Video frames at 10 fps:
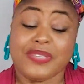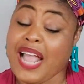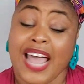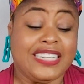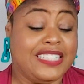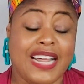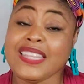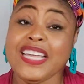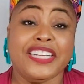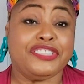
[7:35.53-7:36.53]
And
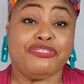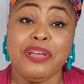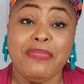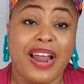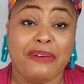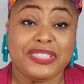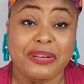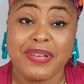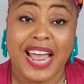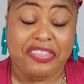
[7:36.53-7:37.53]
nothing is screaming out to
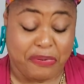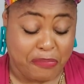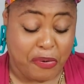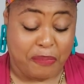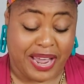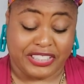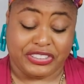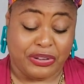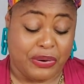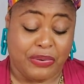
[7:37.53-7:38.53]
me at the moment,
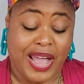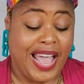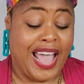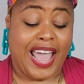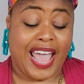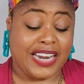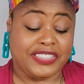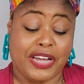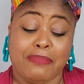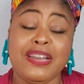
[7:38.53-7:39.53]
so
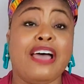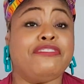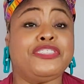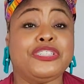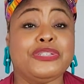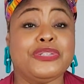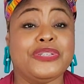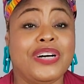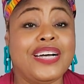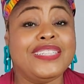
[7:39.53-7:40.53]
hence I'm left
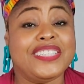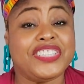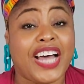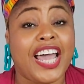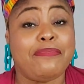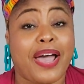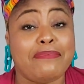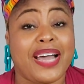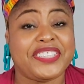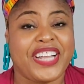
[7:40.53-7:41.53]
to decide by
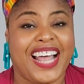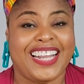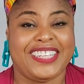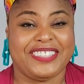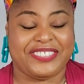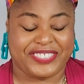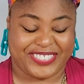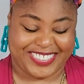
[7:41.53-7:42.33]
myself.